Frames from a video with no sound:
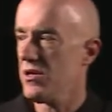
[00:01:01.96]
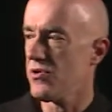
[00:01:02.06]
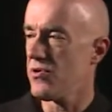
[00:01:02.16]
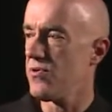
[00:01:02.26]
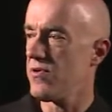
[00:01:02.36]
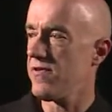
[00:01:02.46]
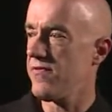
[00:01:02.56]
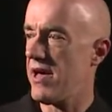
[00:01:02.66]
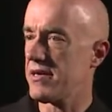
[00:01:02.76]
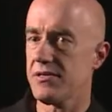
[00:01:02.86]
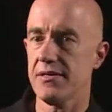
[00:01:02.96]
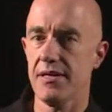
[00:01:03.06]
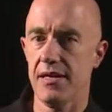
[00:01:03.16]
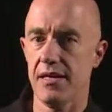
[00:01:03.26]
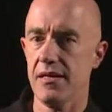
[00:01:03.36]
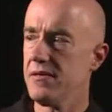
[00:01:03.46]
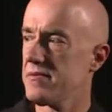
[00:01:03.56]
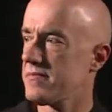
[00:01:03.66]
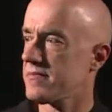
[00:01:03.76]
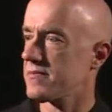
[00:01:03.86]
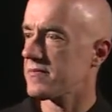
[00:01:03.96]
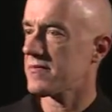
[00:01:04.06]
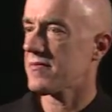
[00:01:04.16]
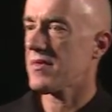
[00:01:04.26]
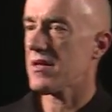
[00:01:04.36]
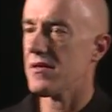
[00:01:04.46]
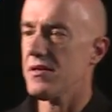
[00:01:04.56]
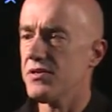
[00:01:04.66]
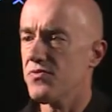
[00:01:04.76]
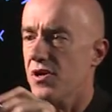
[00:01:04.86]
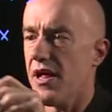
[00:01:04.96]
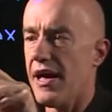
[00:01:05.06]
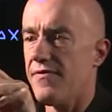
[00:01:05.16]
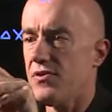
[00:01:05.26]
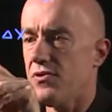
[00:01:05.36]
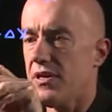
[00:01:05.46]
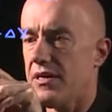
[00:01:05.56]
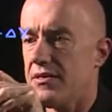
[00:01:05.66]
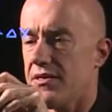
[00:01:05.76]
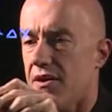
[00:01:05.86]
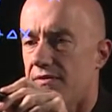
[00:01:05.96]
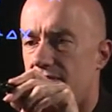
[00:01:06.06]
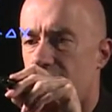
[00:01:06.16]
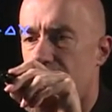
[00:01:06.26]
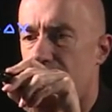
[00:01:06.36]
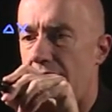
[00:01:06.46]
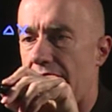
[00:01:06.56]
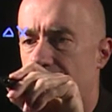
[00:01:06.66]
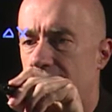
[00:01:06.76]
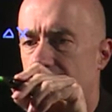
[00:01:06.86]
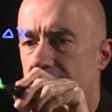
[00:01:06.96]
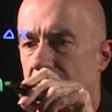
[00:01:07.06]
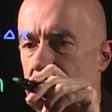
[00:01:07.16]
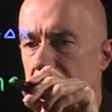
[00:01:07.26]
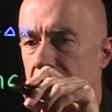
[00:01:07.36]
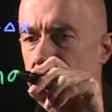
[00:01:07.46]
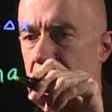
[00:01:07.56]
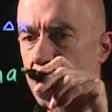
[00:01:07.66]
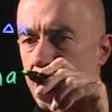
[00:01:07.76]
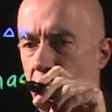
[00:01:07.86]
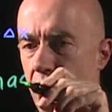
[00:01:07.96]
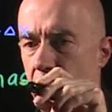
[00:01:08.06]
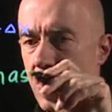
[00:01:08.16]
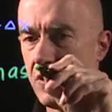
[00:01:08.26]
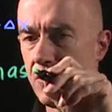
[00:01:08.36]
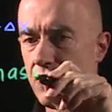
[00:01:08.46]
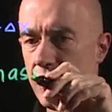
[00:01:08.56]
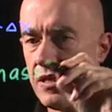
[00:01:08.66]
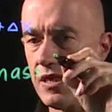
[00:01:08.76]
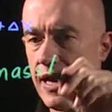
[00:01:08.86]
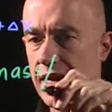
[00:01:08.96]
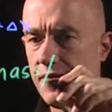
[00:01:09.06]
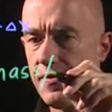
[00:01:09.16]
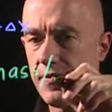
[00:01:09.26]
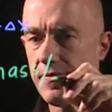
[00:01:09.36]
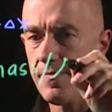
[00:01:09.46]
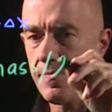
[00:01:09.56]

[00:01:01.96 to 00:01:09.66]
u of xt. This will have units of uh, mass per unit length,